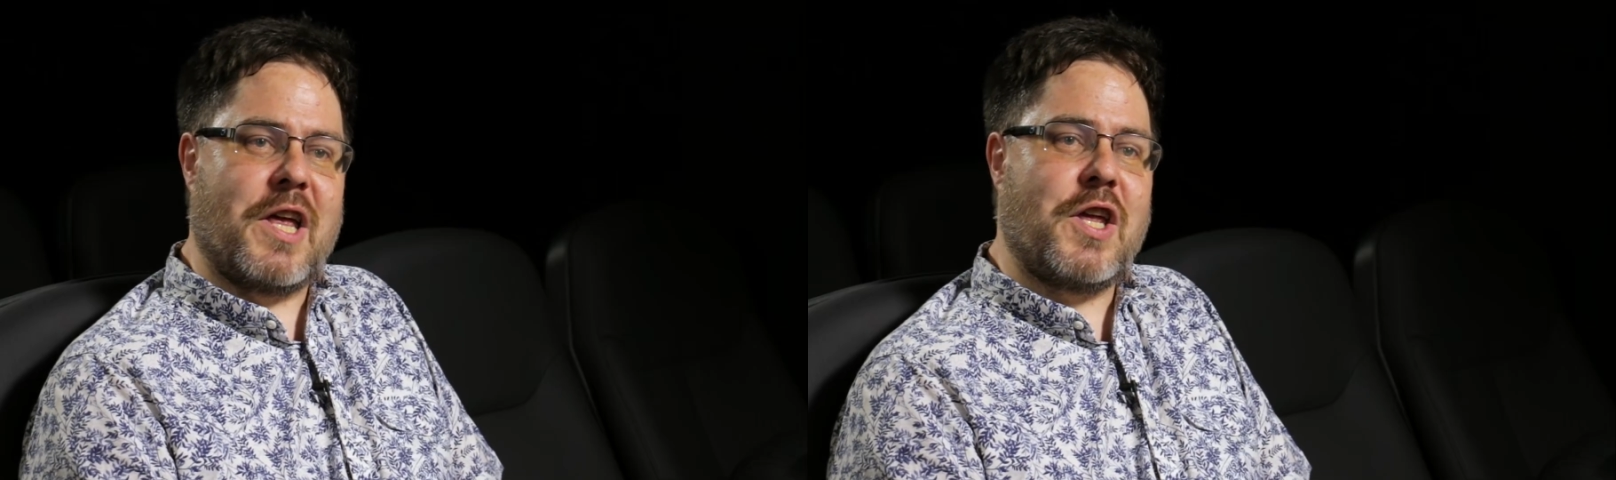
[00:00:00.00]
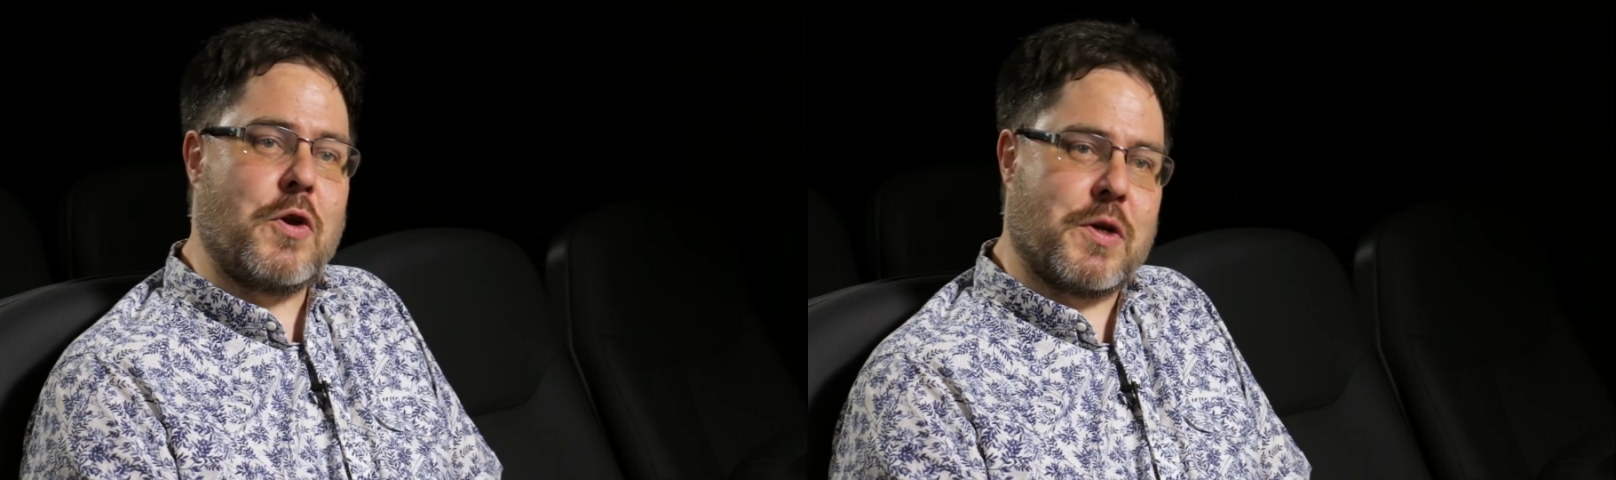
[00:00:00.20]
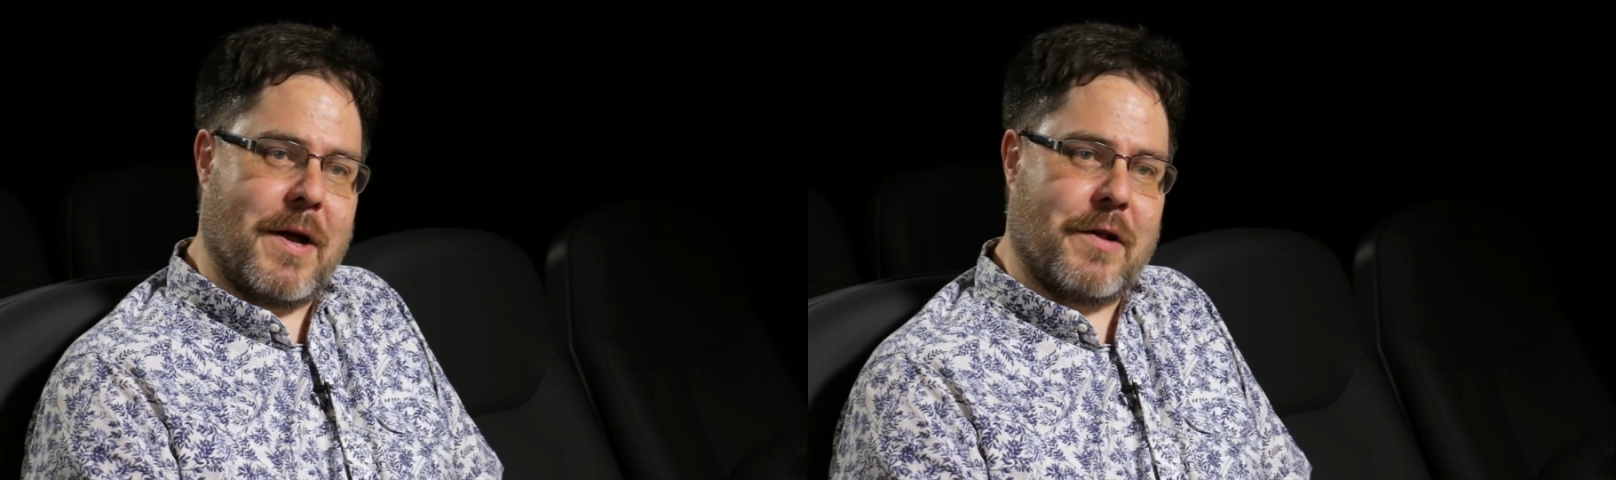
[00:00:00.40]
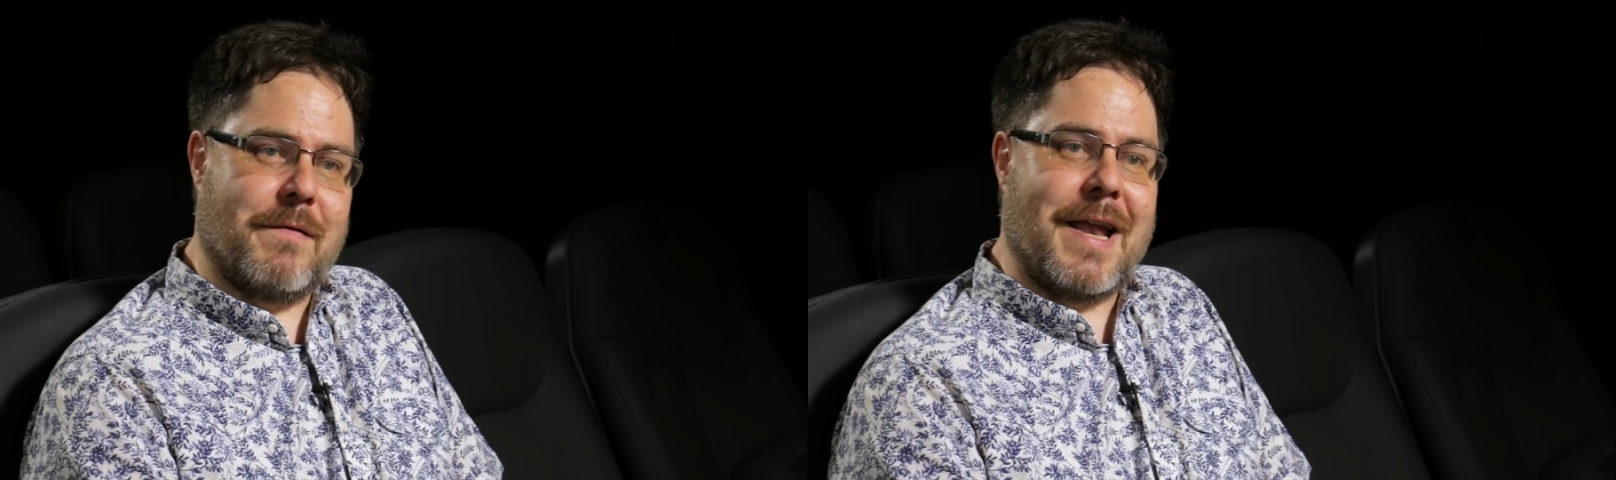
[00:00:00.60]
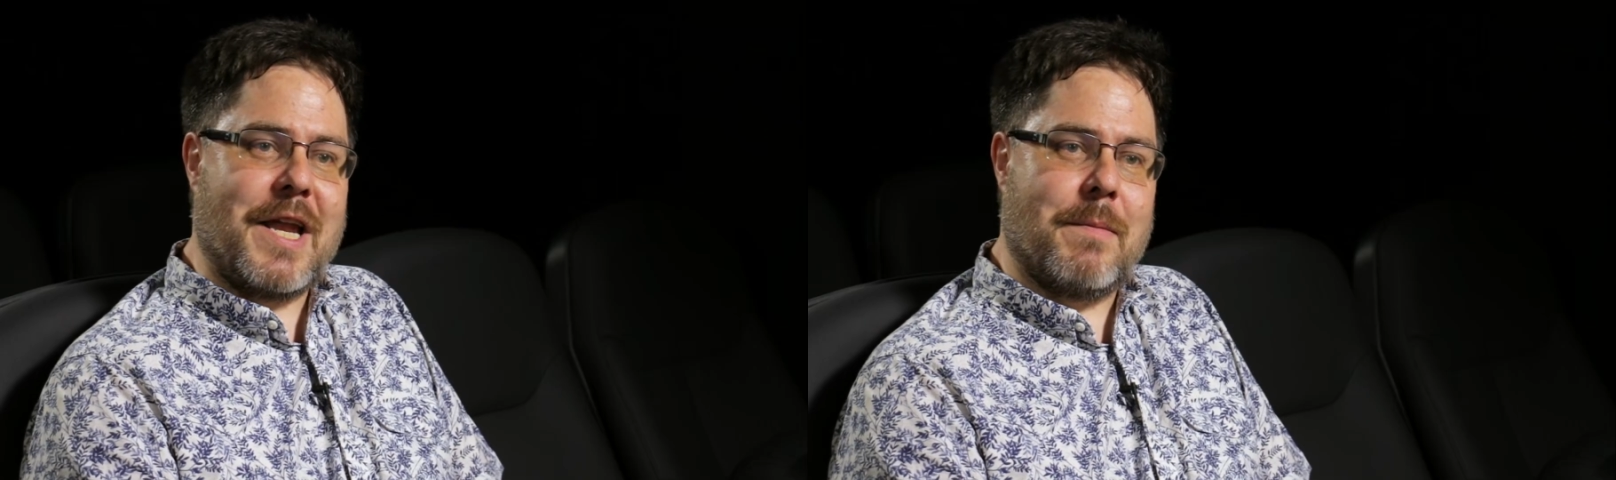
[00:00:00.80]
huge amount of
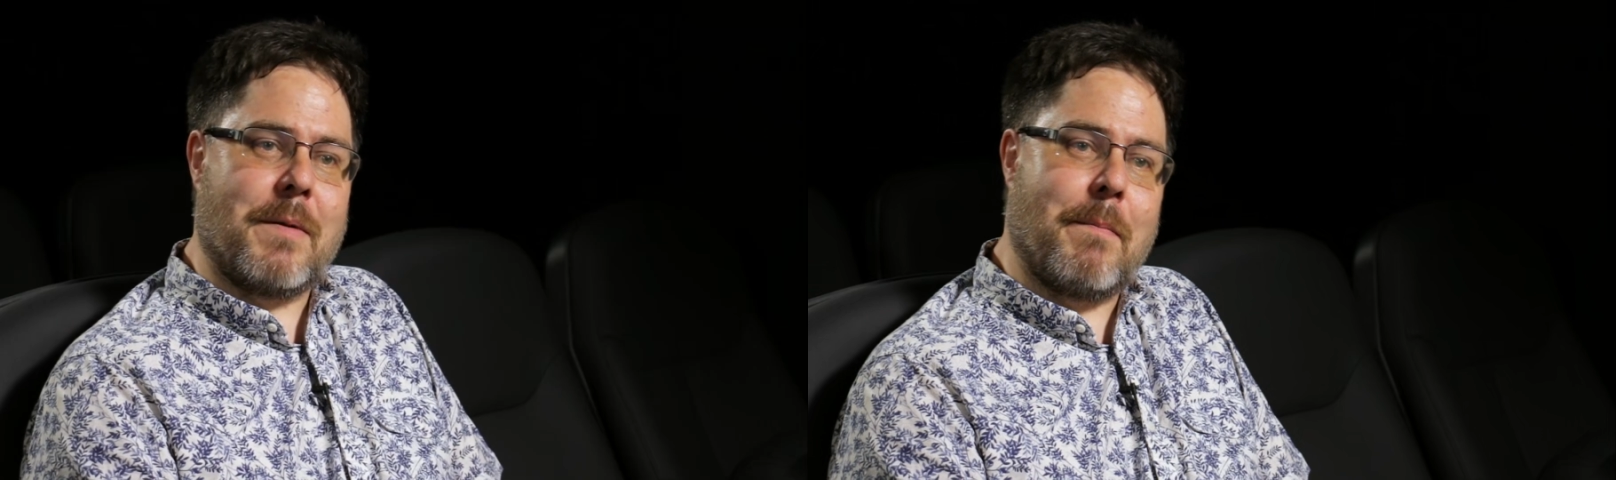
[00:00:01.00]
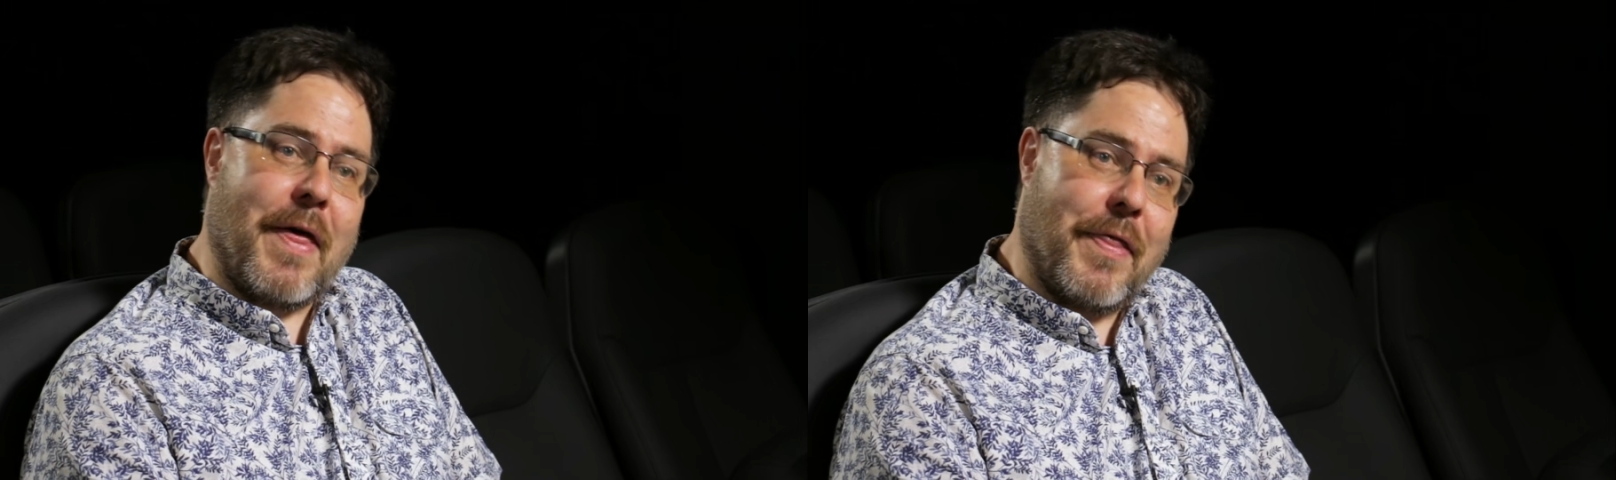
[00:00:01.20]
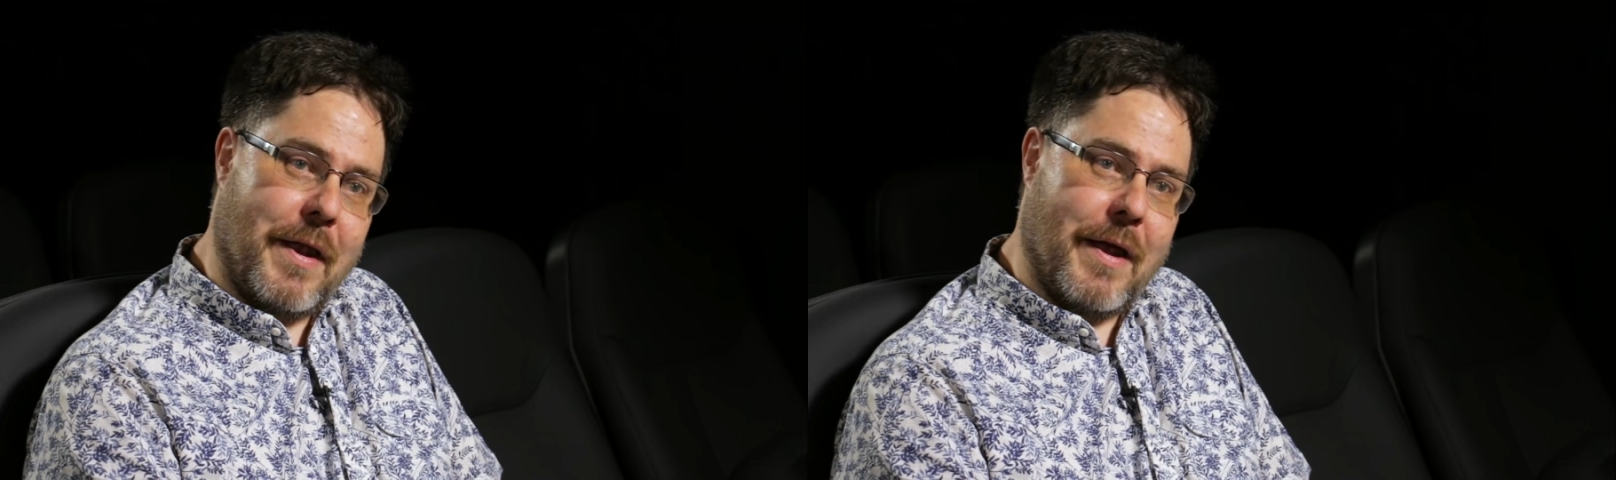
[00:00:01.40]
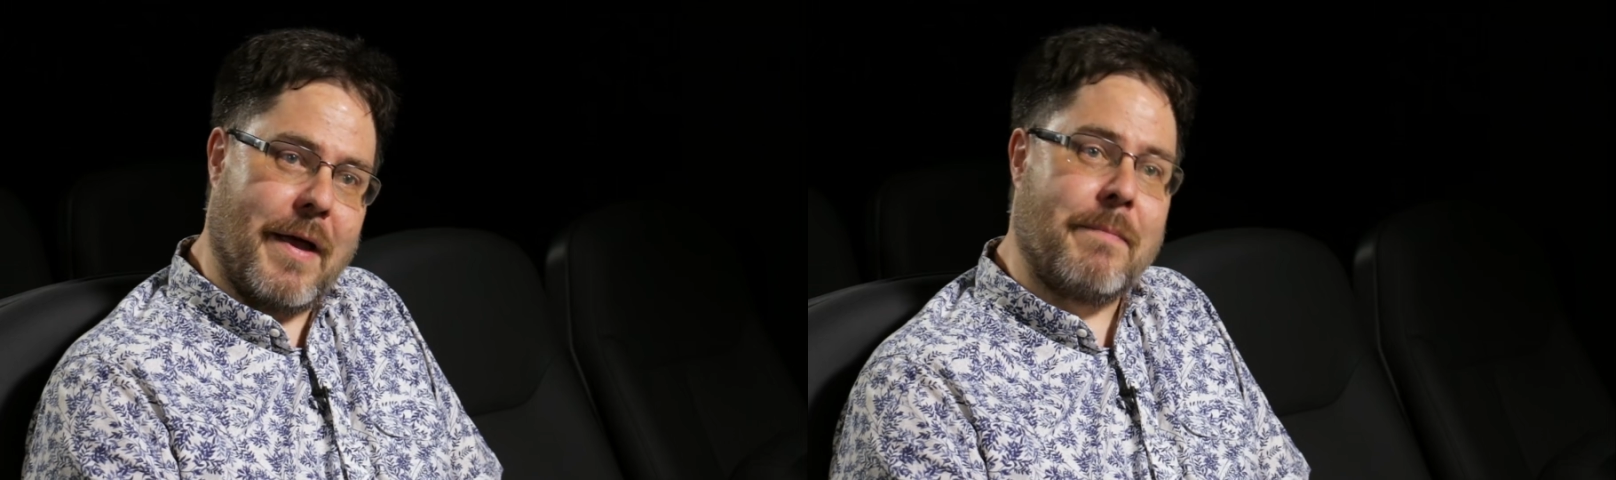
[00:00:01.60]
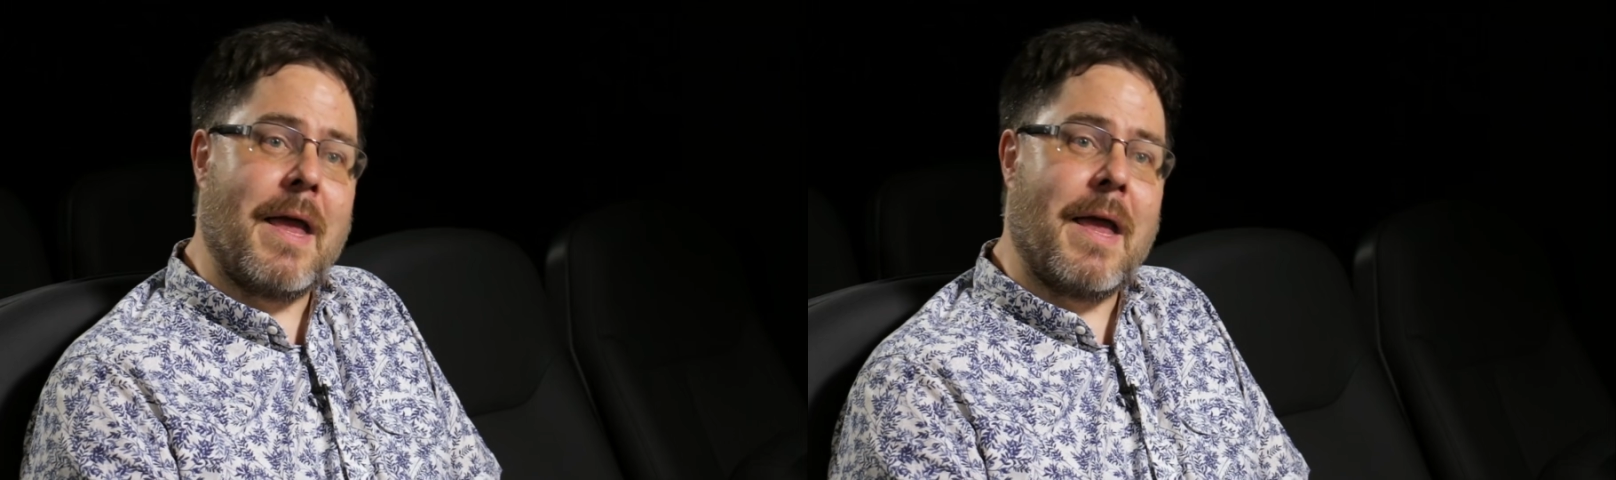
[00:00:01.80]
Lady Macbeth in her.